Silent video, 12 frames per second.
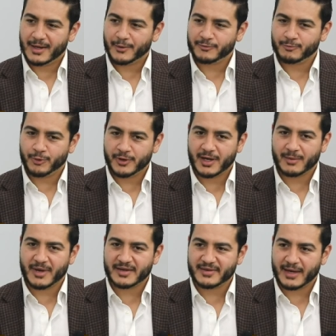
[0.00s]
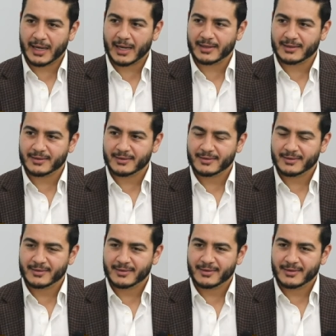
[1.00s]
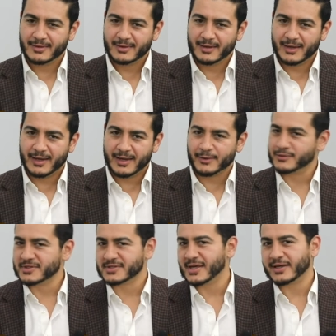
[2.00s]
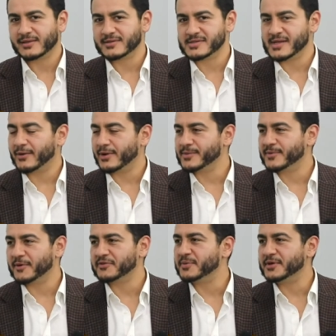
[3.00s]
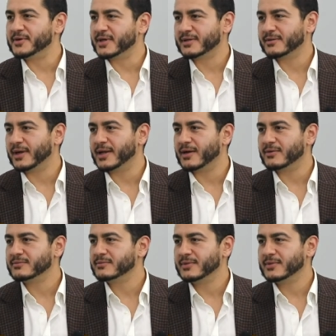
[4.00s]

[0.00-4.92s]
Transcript: And I was putting on my tie. And I was just like, this is not what I'm supposed to be doing right now.